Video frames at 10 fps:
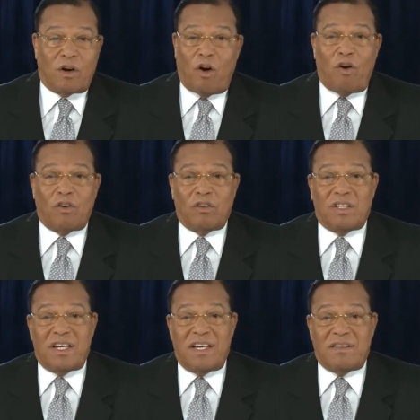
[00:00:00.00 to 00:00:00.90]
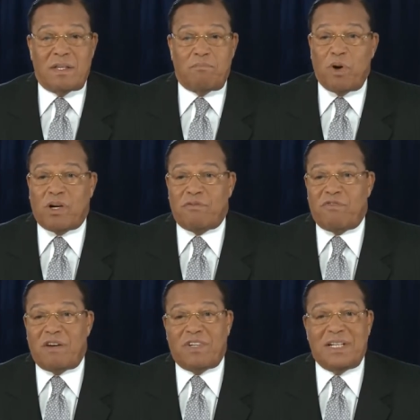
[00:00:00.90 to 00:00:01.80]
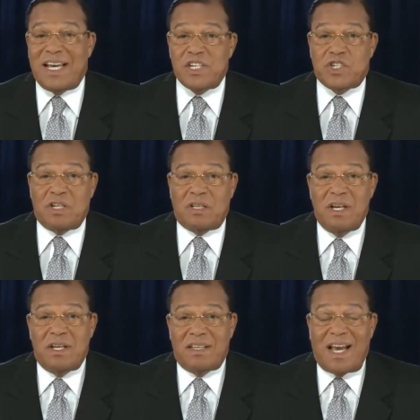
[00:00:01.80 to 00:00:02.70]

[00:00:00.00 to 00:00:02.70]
called in the book of Revelation